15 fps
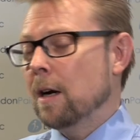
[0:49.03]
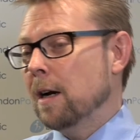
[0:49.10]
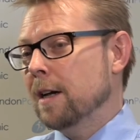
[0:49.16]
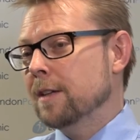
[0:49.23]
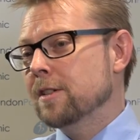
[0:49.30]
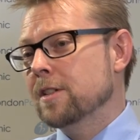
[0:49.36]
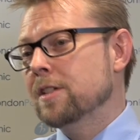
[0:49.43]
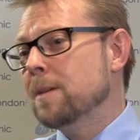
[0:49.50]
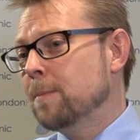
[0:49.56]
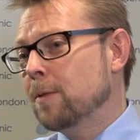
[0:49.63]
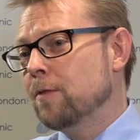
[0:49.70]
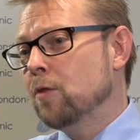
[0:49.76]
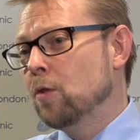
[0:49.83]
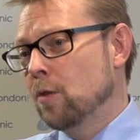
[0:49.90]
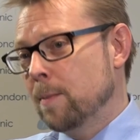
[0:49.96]
As I said
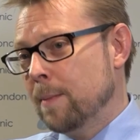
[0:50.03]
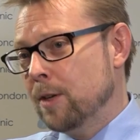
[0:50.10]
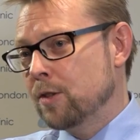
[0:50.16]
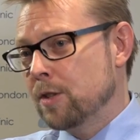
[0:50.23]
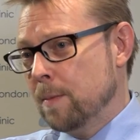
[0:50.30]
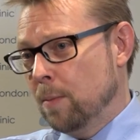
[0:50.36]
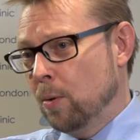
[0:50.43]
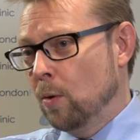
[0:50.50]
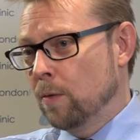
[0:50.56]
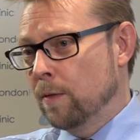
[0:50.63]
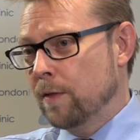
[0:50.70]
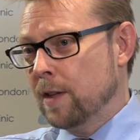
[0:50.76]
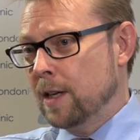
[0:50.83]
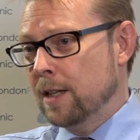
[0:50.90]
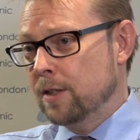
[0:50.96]
before, the most important
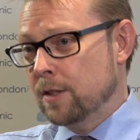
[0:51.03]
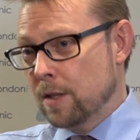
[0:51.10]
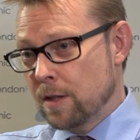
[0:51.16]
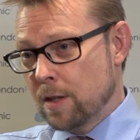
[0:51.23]
thing is that